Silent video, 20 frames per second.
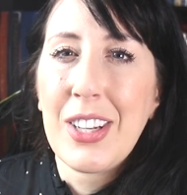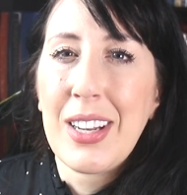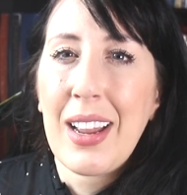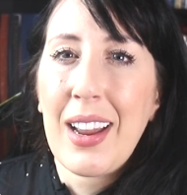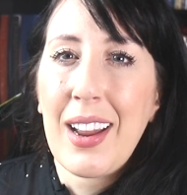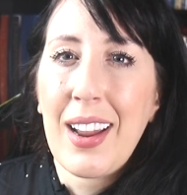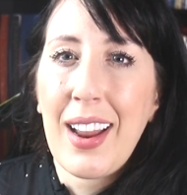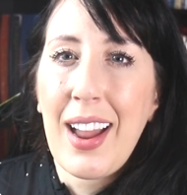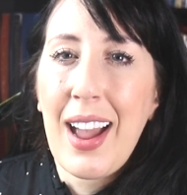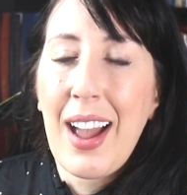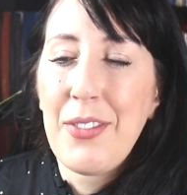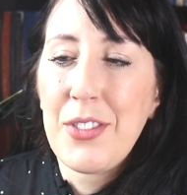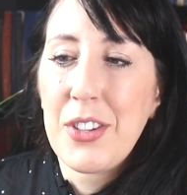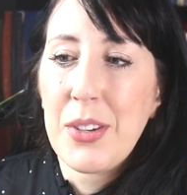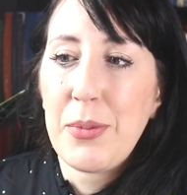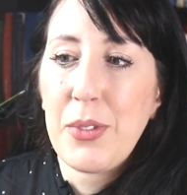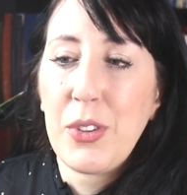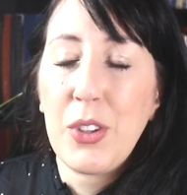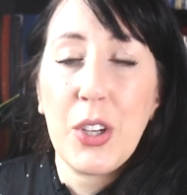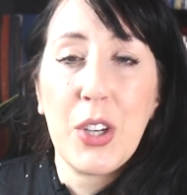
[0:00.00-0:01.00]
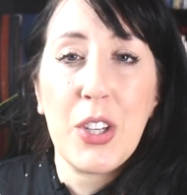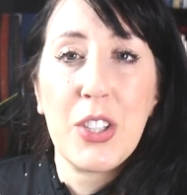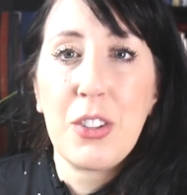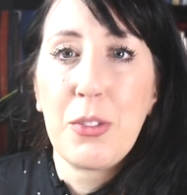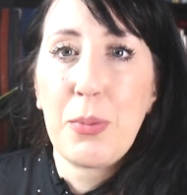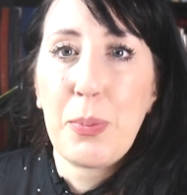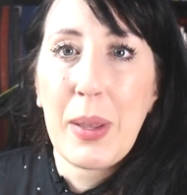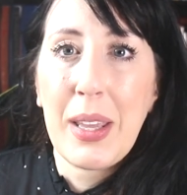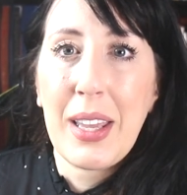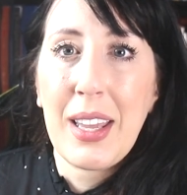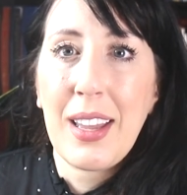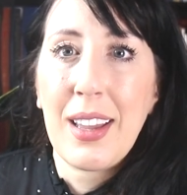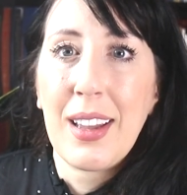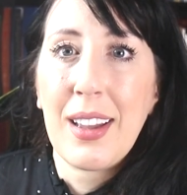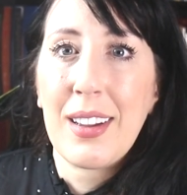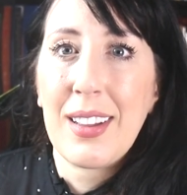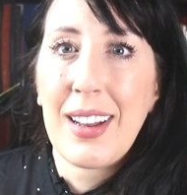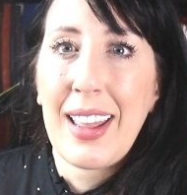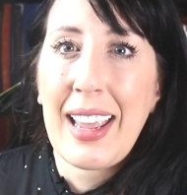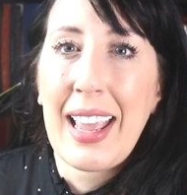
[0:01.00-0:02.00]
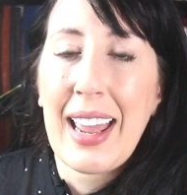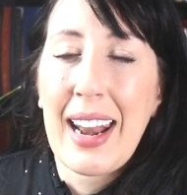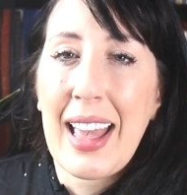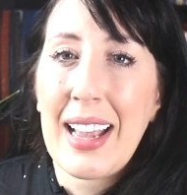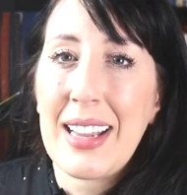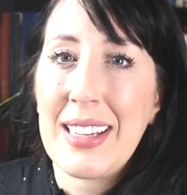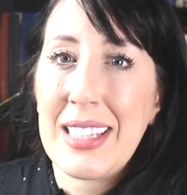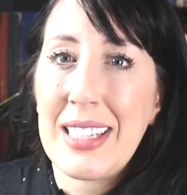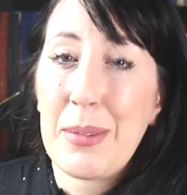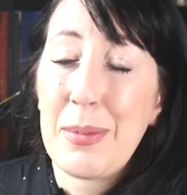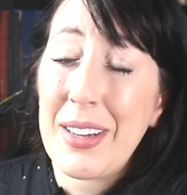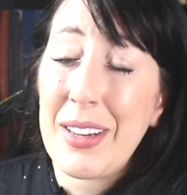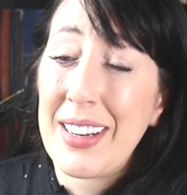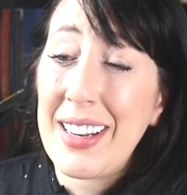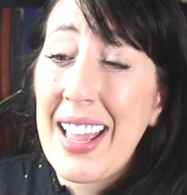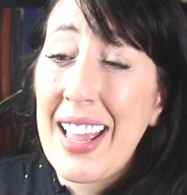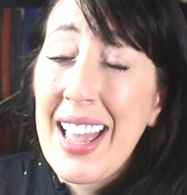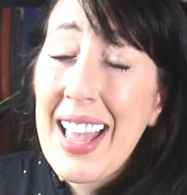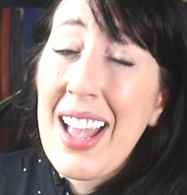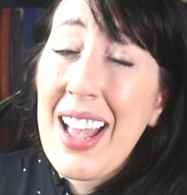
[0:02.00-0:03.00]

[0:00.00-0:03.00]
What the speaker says: and I after years of being like an academia, and